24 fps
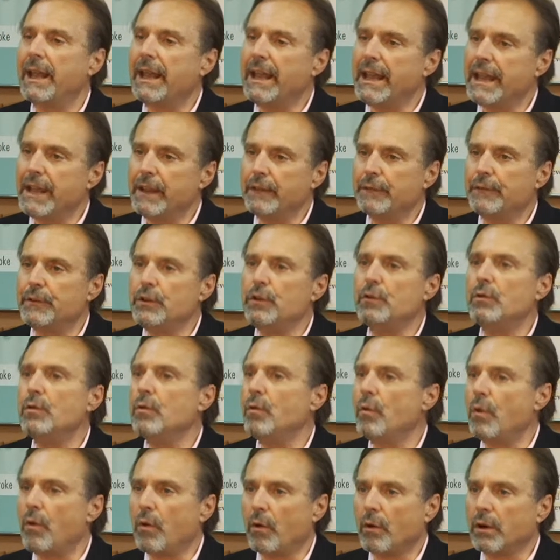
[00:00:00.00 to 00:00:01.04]
If
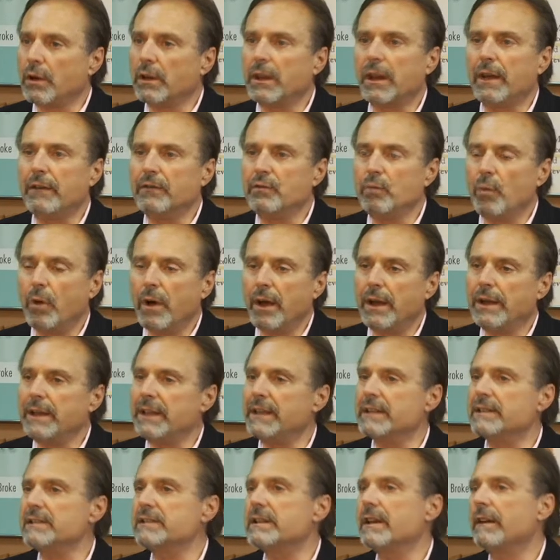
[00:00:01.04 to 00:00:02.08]
you or a loved one
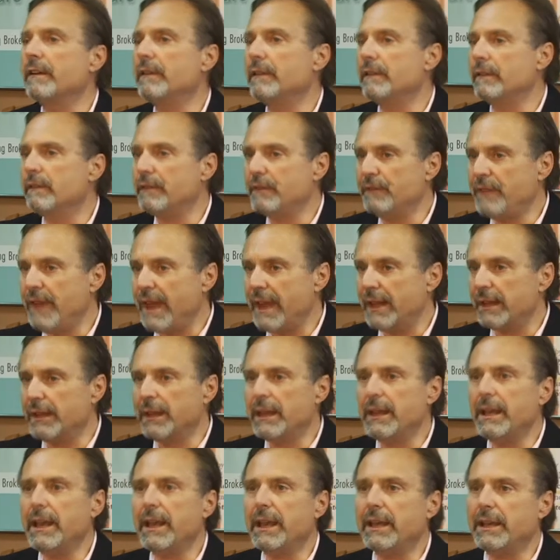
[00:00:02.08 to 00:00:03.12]
is
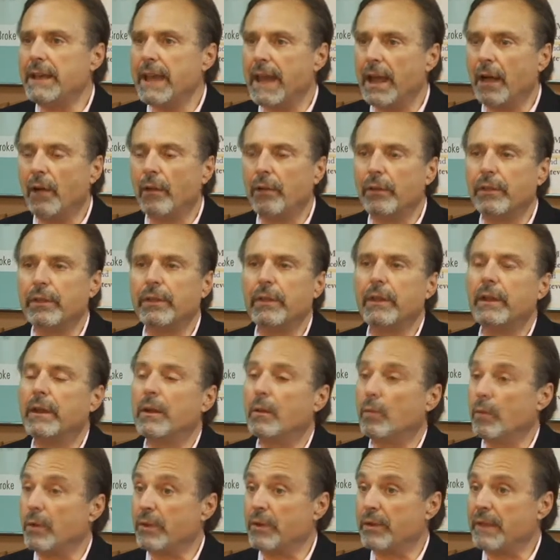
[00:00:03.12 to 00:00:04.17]
failing in health,
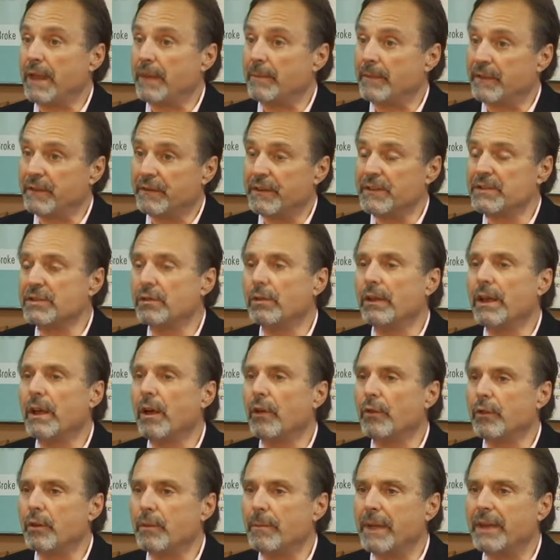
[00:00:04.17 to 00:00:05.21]
whether that be physical
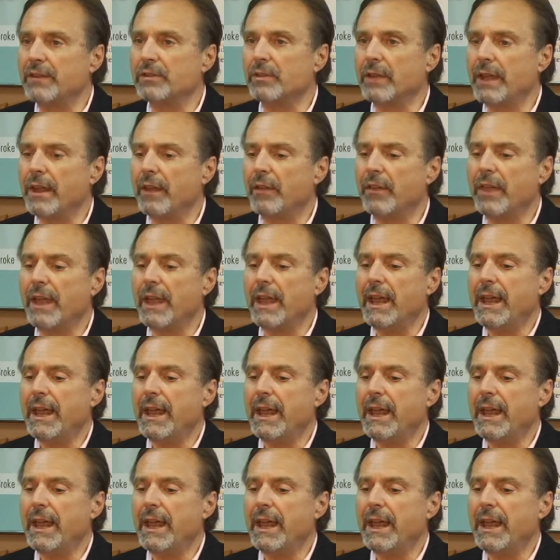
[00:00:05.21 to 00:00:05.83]
health or mental health,